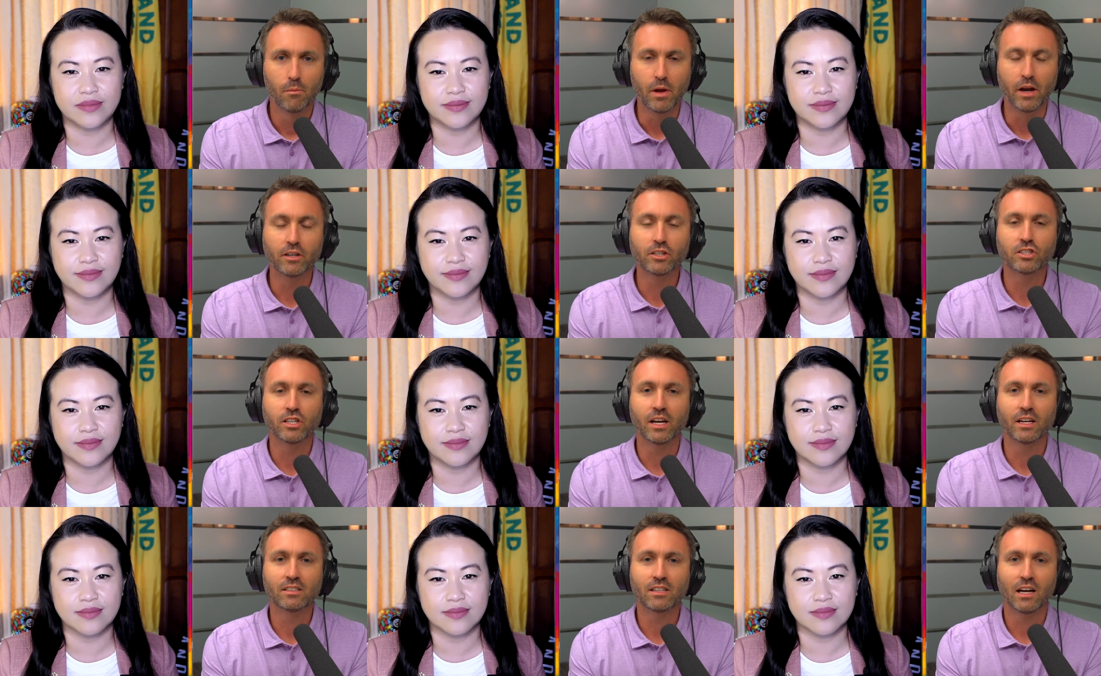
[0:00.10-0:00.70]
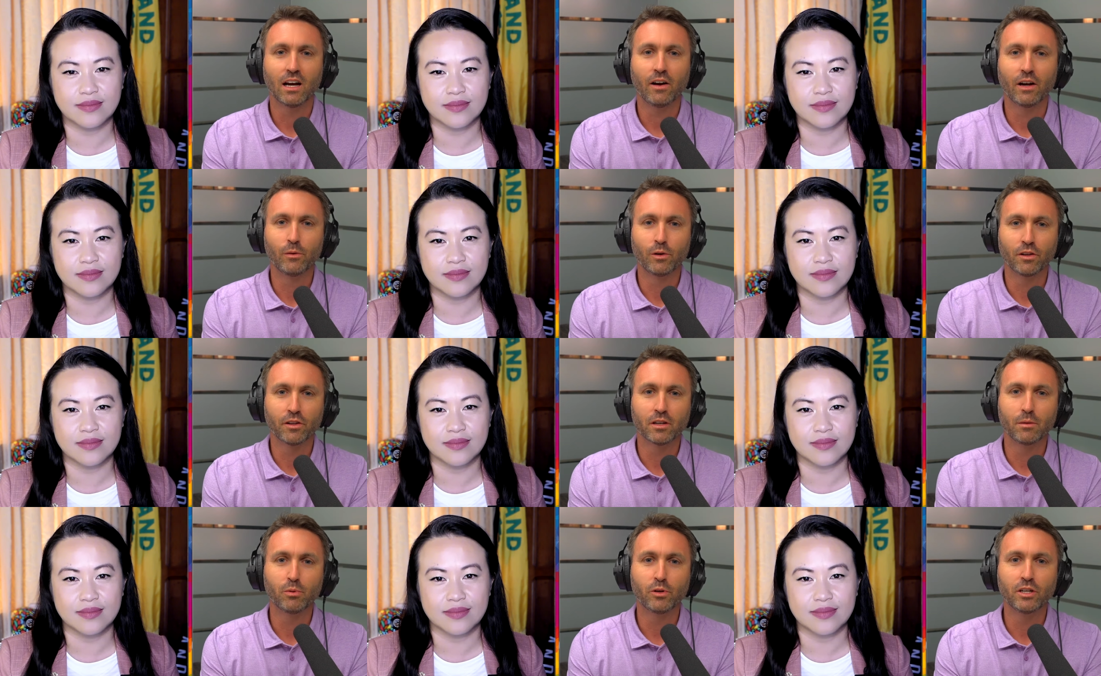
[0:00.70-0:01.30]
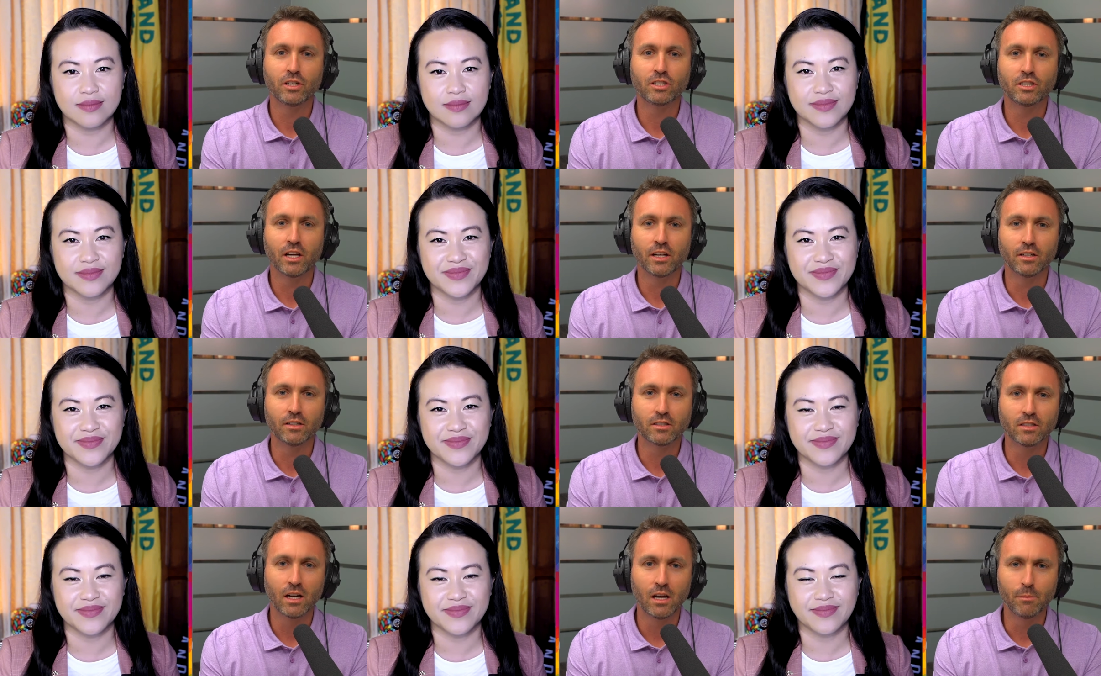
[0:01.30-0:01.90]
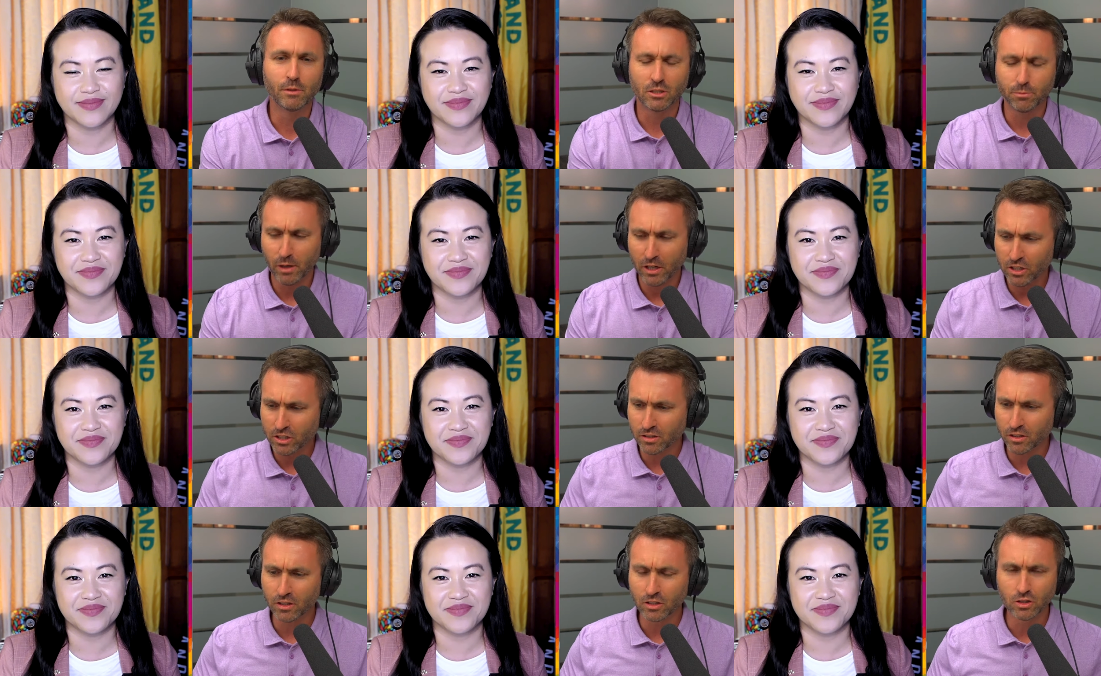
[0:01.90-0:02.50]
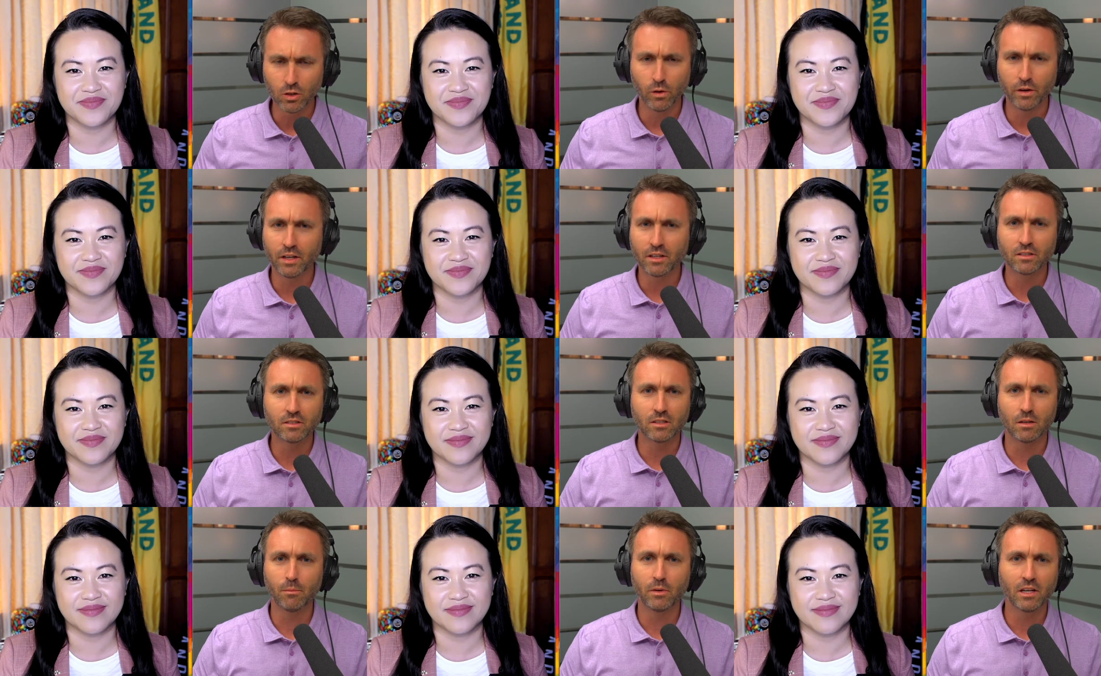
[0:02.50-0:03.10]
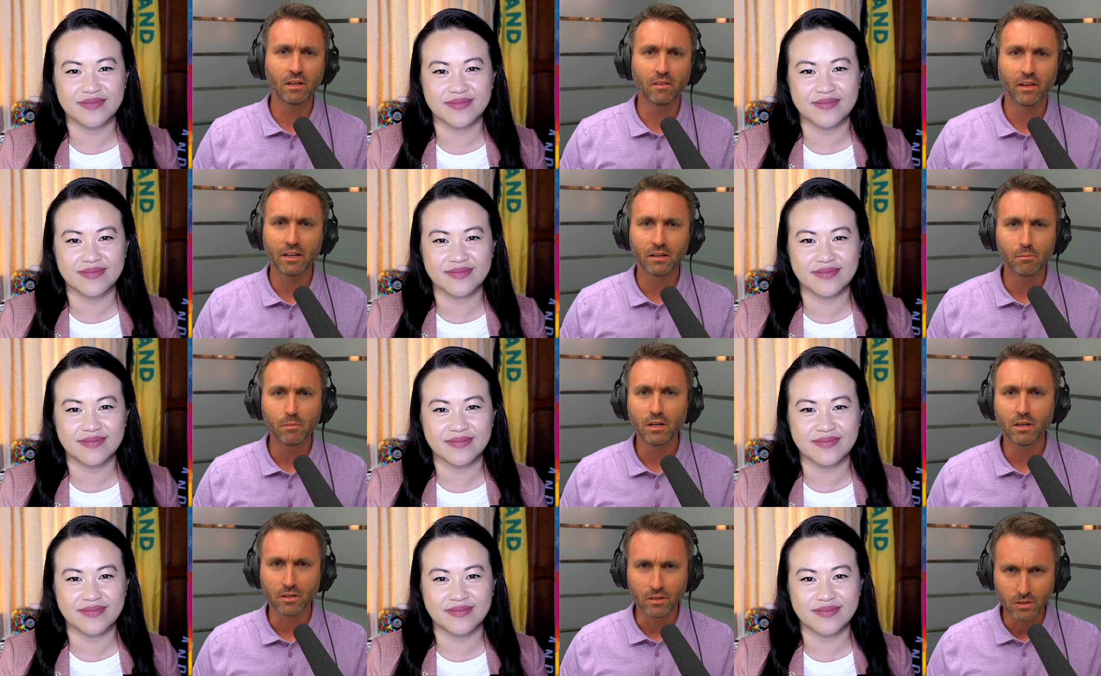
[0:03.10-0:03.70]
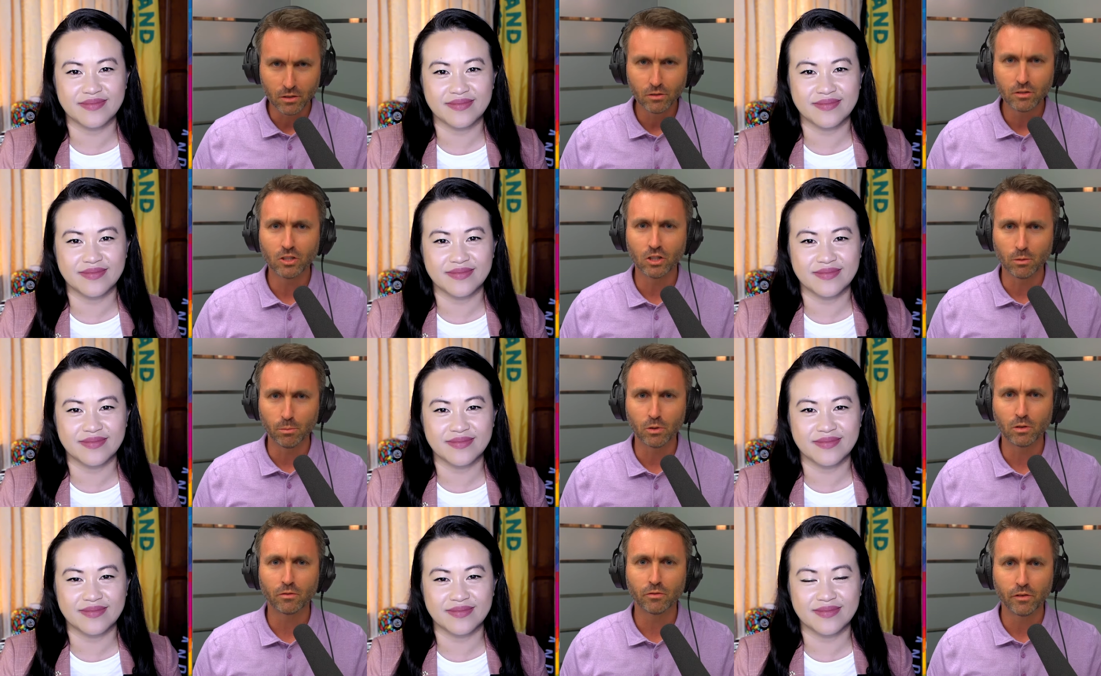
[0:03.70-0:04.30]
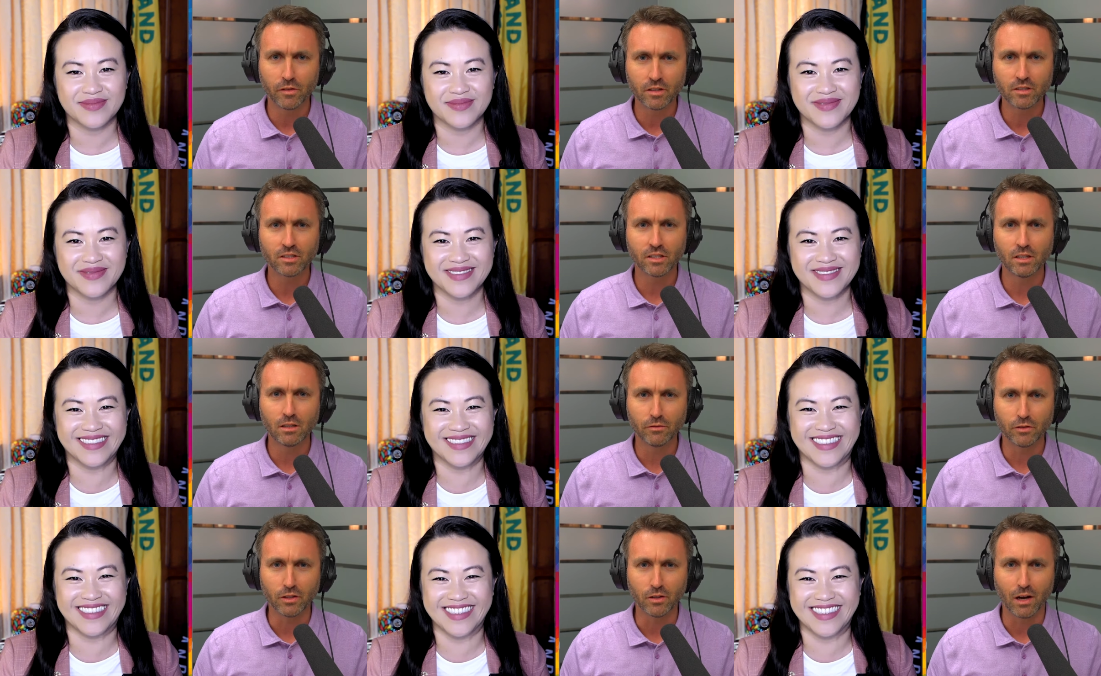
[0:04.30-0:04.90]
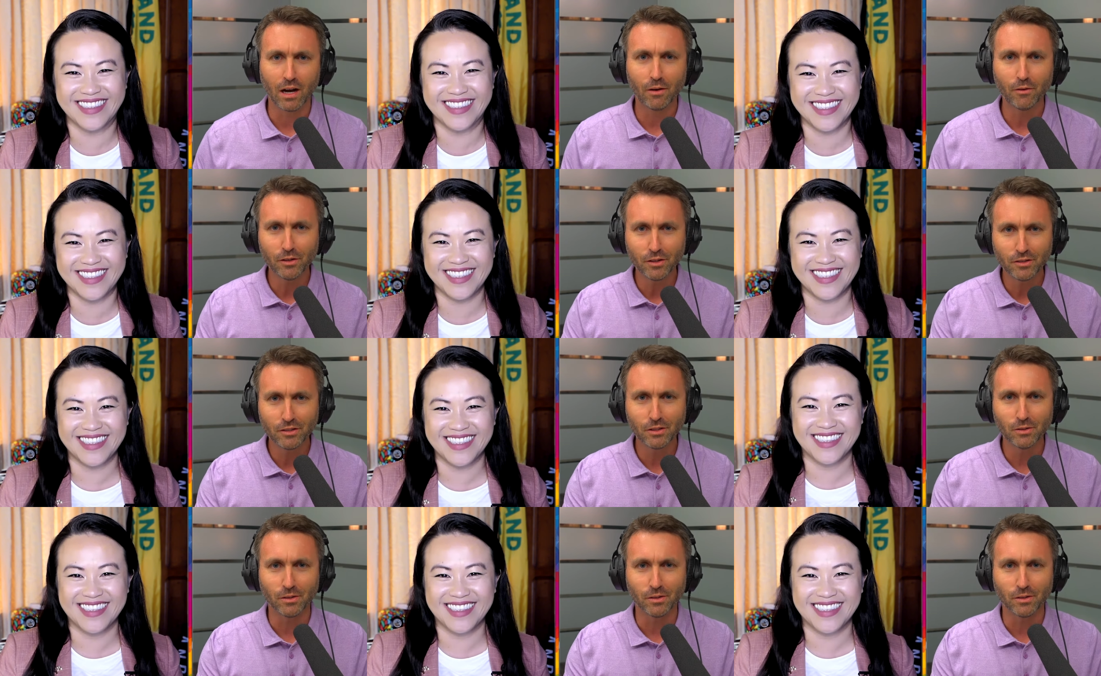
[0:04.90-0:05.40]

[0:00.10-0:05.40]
Speaker 1: Mayor Sheng Thao, I really appreciate your time, especially joining somebody like me, a YouTuber, for this interview. How are you